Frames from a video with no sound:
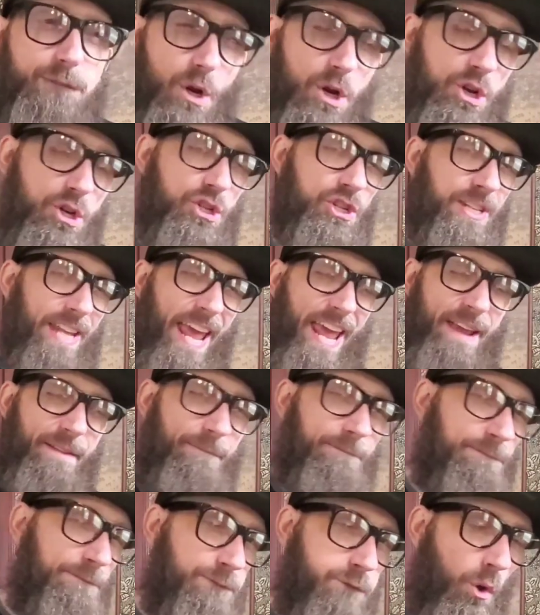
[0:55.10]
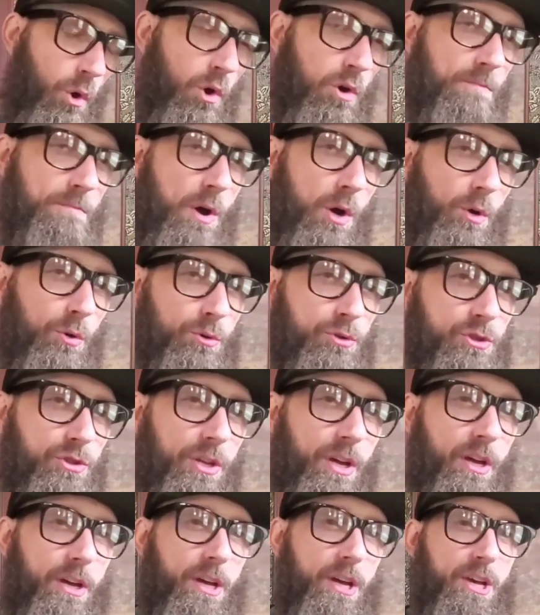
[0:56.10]
First and
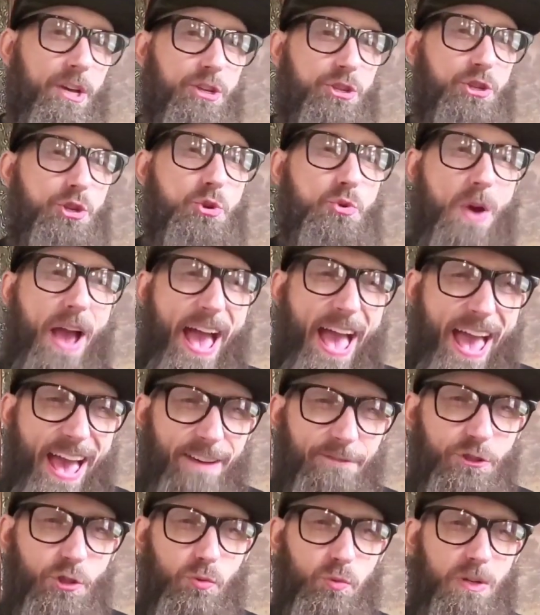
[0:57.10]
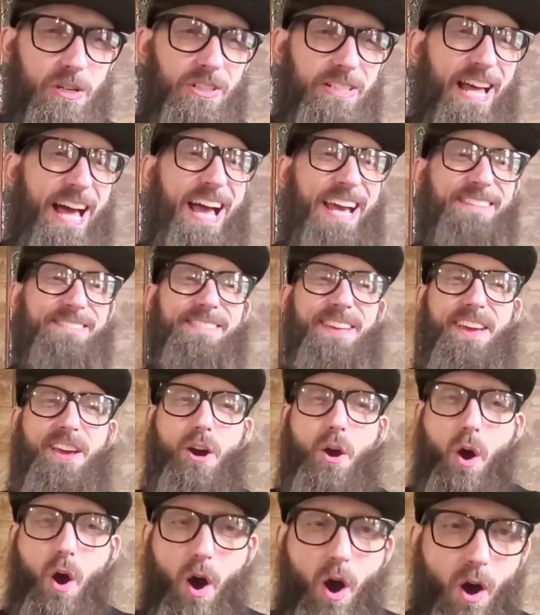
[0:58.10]
foremost, you have to realize
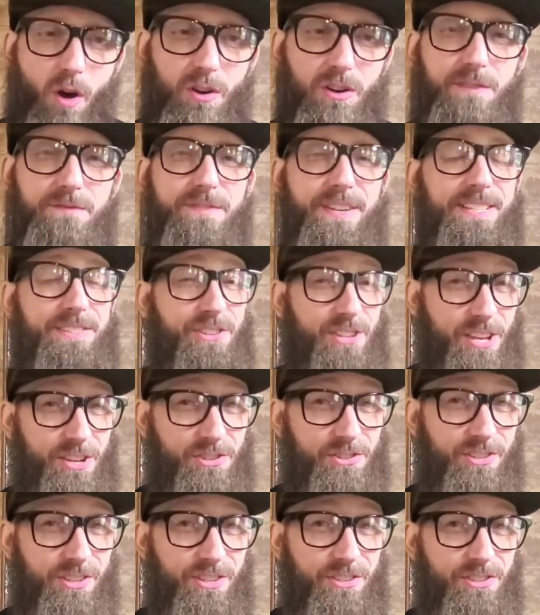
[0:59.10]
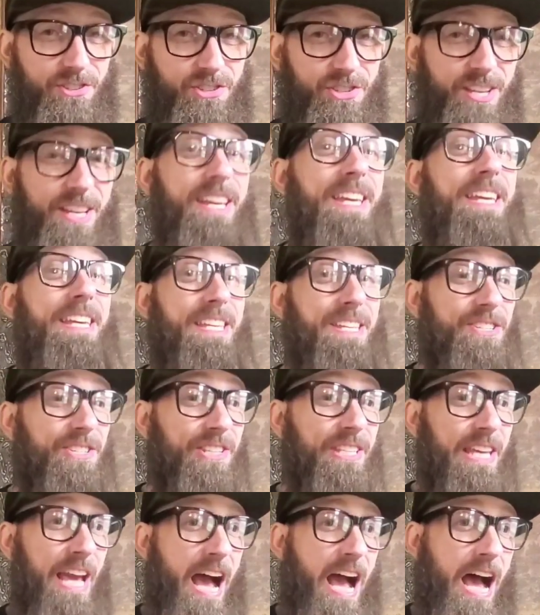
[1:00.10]
that all of existence is
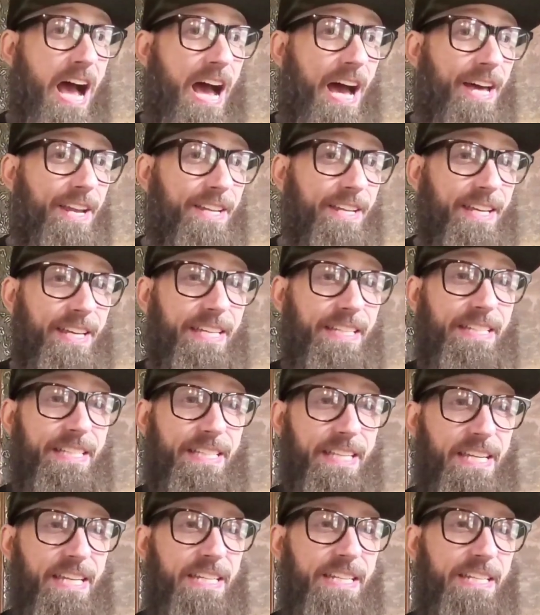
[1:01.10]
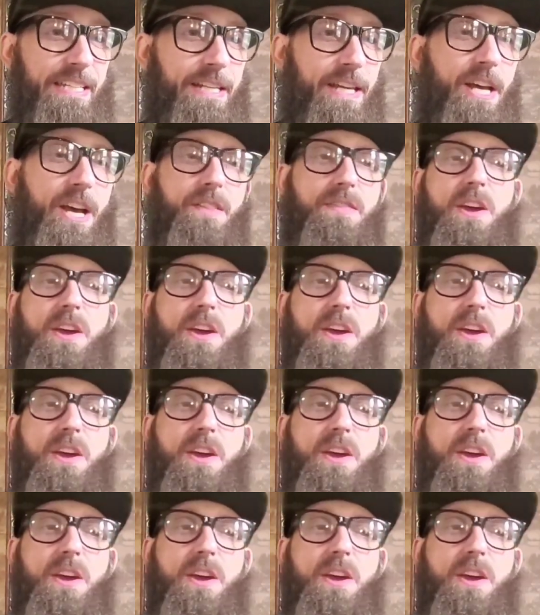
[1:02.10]
God indeed.